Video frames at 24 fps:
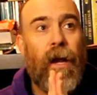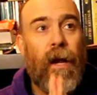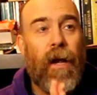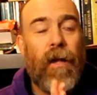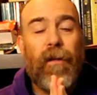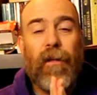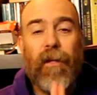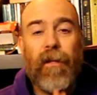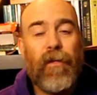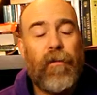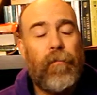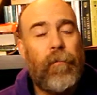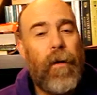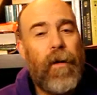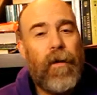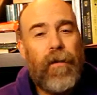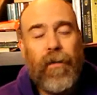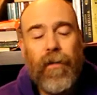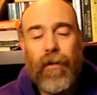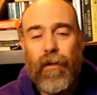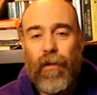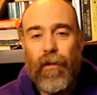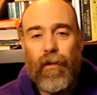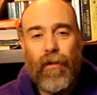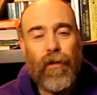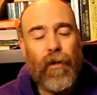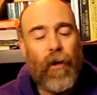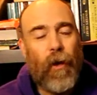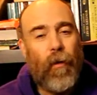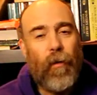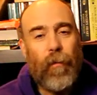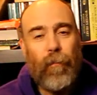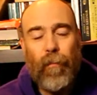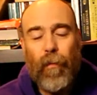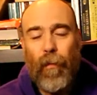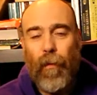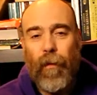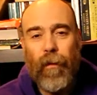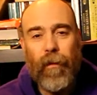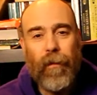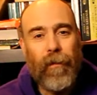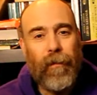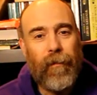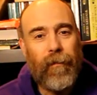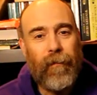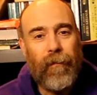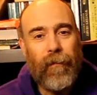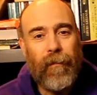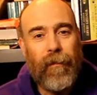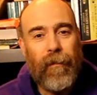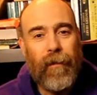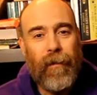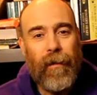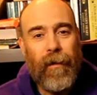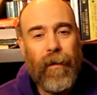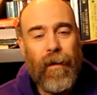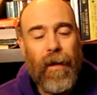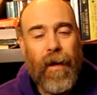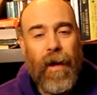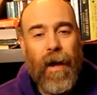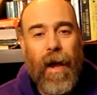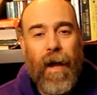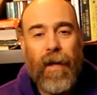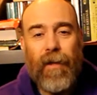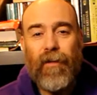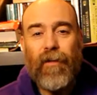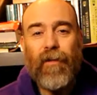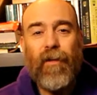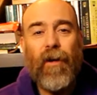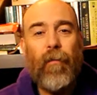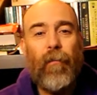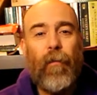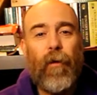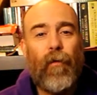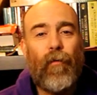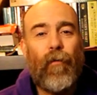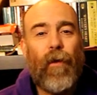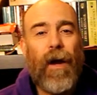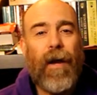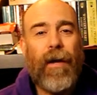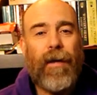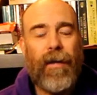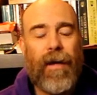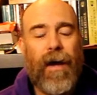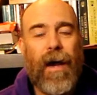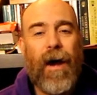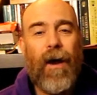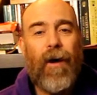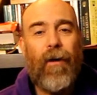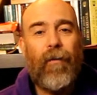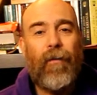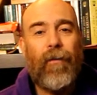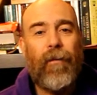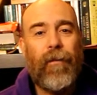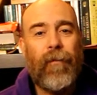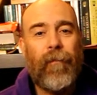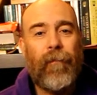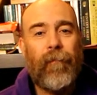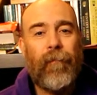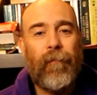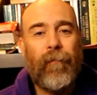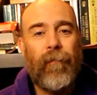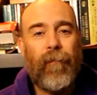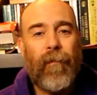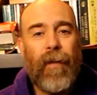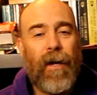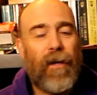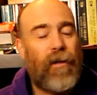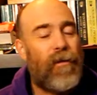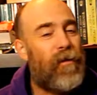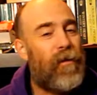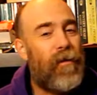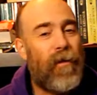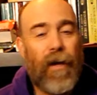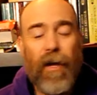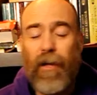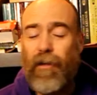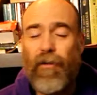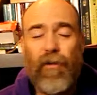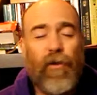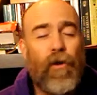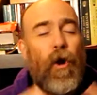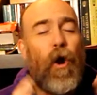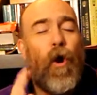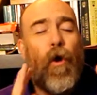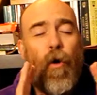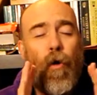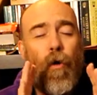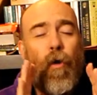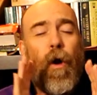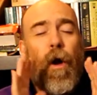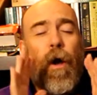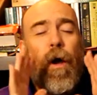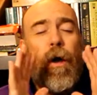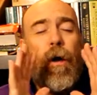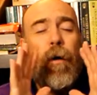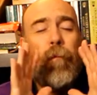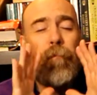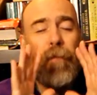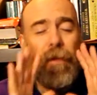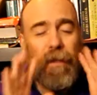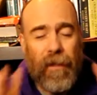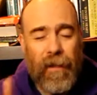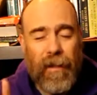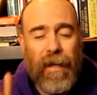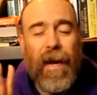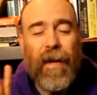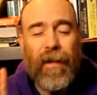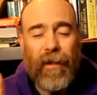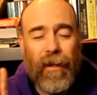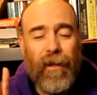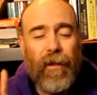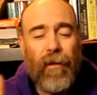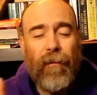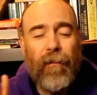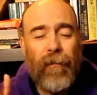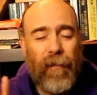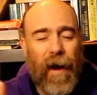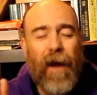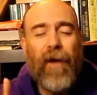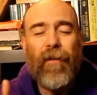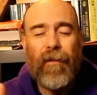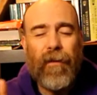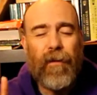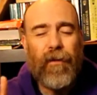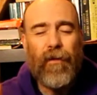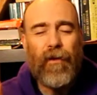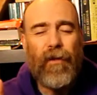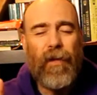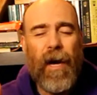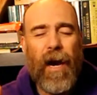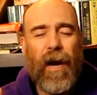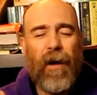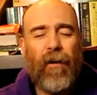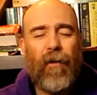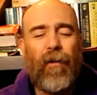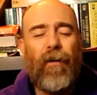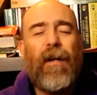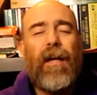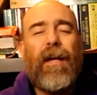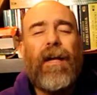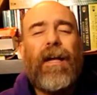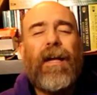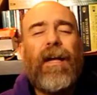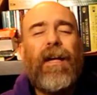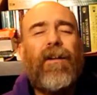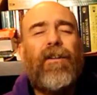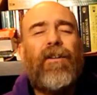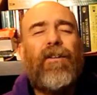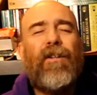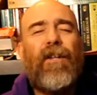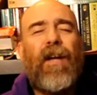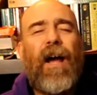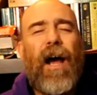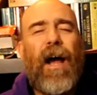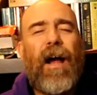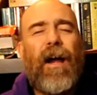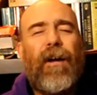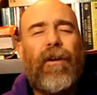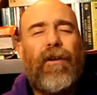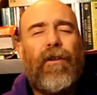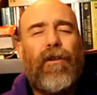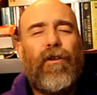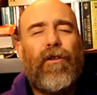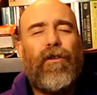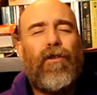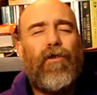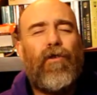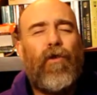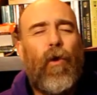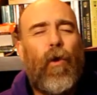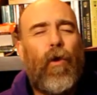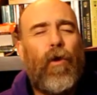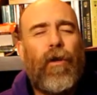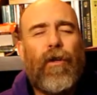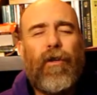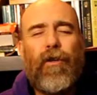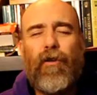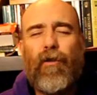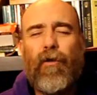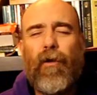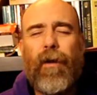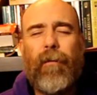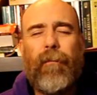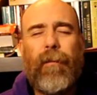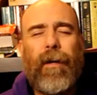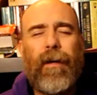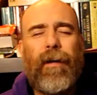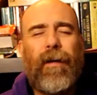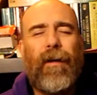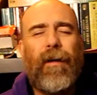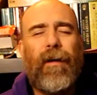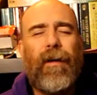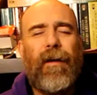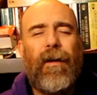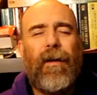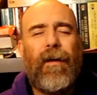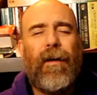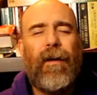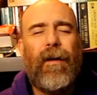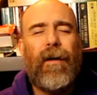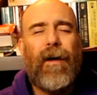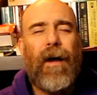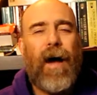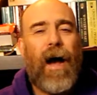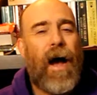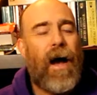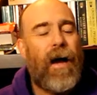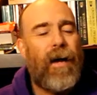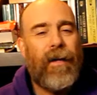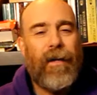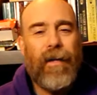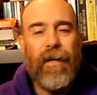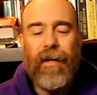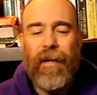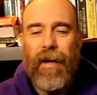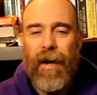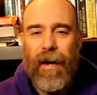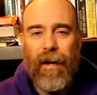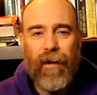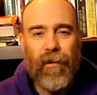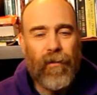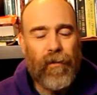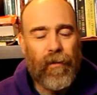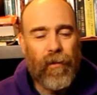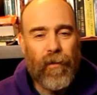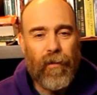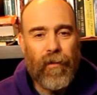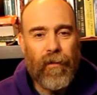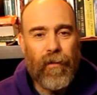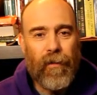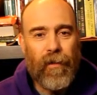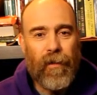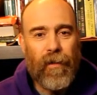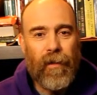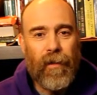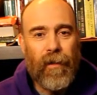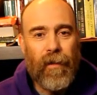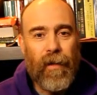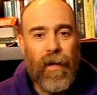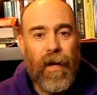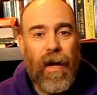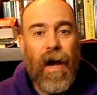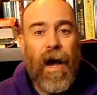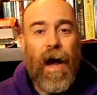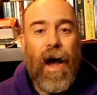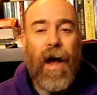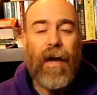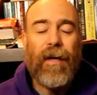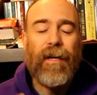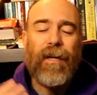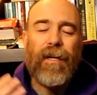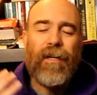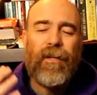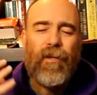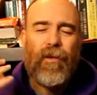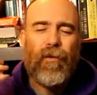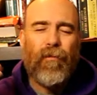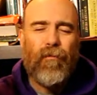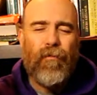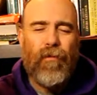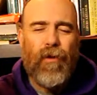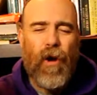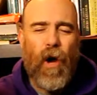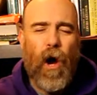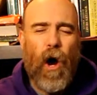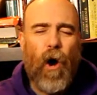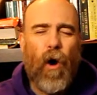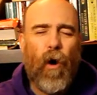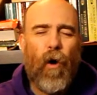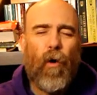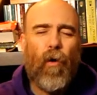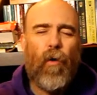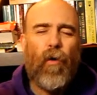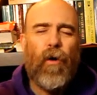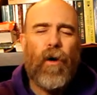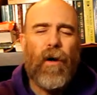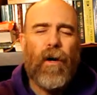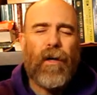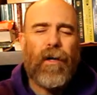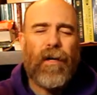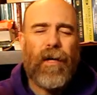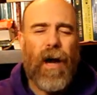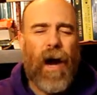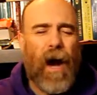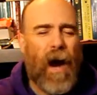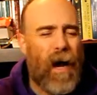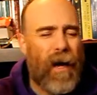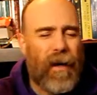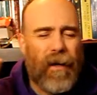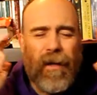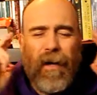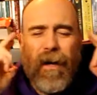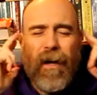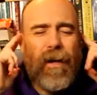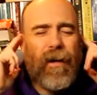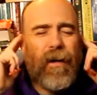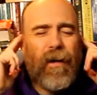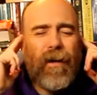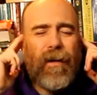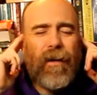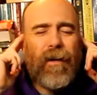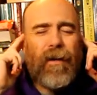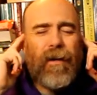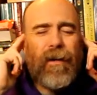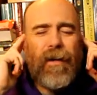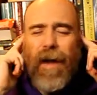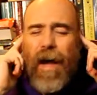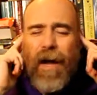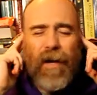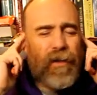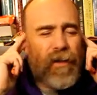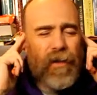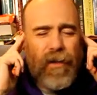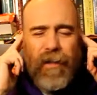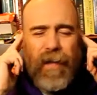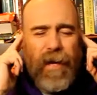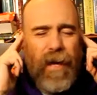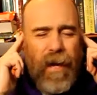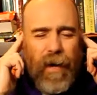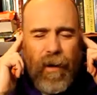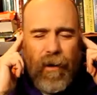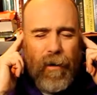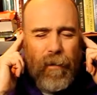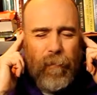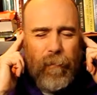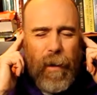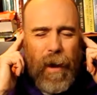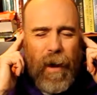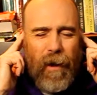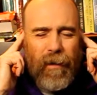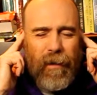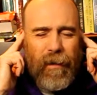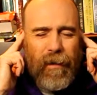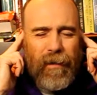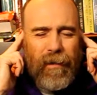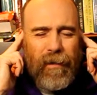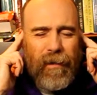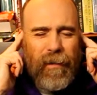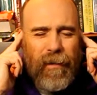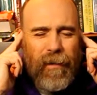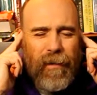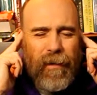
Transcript: This message is so important. And someone right now, it's, it's no mistake that you found this channel. Inside, your soul is screaming, I need answers. I need to know God, not just hear about it,